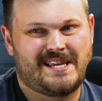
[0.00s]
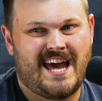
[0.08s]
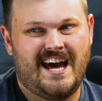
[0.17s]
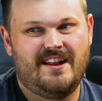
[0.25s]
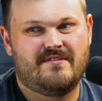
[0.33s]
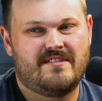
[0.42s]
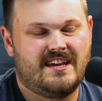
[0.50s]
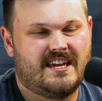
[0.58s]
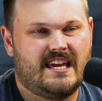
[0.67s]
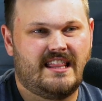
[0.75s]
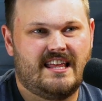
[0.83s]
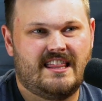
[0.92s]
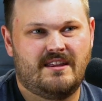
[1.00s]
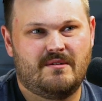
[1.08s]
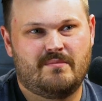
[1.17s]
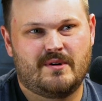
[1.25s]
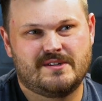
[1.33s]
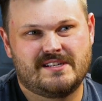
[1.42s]
kind of thinking that
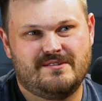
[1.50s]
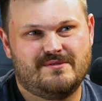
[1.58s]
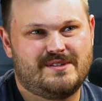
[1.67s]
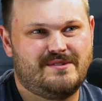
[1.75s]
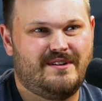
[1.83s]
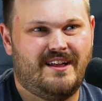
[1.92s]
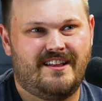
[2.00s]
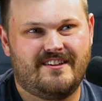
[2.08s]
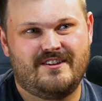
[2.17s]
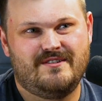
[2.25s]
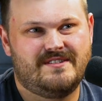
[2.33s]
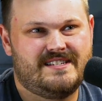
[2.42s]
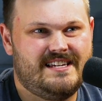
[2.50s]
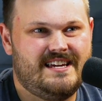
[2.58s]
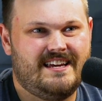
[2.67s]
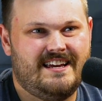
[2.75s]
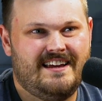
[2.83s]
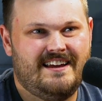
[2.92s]
the person who was doing a lot of the
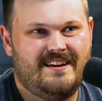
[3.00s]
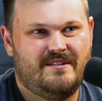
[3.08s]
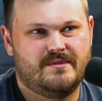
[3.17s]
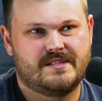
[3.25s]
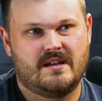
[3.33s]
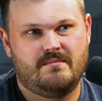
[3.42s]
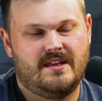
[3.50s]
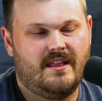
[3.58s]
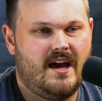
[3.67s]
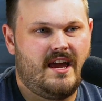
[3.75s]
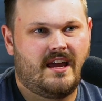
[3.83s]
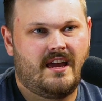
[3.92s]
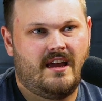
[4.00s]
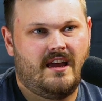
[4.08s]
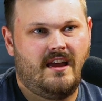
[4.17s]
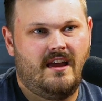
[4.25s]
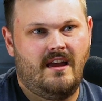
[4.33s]
QC was going to be like